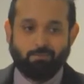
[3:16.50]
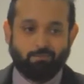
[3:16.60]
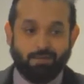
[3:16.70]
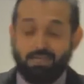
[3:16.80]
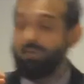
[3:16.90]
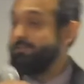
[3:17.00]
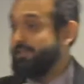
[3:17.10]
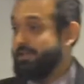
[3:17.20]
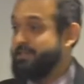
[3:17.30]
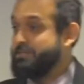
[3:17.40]
pretty
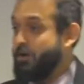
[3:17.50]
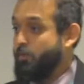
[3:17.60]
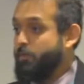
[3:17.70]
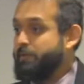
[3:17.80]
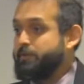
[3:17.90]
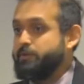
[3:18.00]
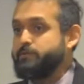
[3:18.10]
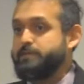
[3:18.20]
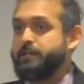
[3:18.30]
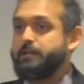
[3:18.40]
heavily. So we were
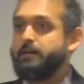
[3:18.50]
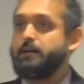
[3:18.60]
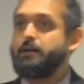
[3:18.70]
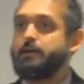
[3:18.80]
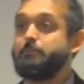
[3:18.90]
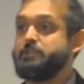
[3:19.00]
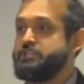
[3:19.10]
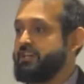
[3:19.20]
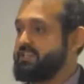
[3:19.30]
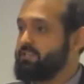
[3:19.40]
using
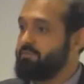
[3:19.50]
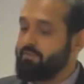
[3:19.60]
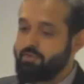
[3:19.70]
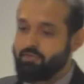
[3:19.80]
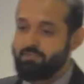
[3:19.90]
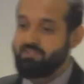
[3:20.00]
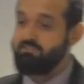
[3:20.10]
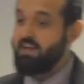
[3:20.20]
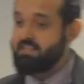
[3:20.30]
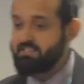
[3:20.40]
ImageX, we were using
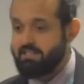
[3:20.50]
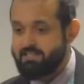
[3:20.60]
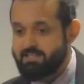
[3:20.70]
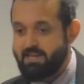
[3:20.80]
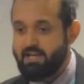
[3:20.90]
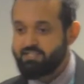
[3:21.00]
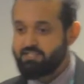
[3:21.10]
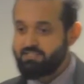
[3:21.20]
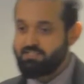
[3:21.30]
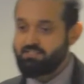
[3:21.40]
Fastly as the
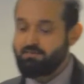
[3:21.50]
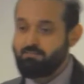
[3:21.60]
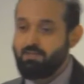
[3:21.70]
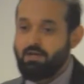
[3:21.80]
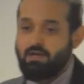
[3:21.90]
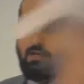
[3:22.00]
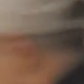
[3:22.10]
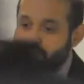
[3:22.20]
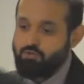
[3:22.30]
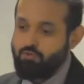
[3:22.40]
caching system
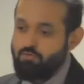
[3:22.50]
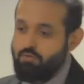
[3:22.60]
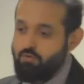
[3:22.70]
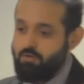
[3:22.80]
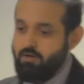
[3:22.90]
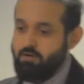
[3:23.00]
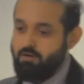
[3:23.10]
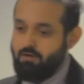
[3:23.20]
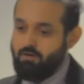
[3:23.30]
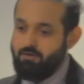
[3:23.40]
to load
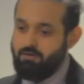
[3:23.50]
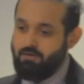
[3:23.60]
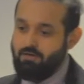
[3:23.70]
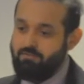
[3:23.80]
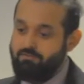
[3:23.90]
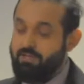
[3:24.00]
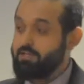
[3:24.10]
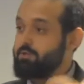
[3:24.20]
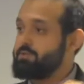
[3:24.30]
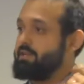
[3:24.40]
our
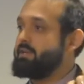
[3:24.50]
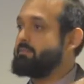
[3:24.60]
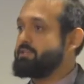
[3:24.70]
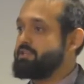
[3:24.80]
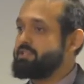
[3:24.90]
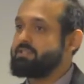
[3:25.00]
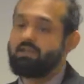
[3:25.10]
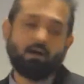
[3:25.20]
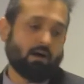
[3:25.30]
videos and images.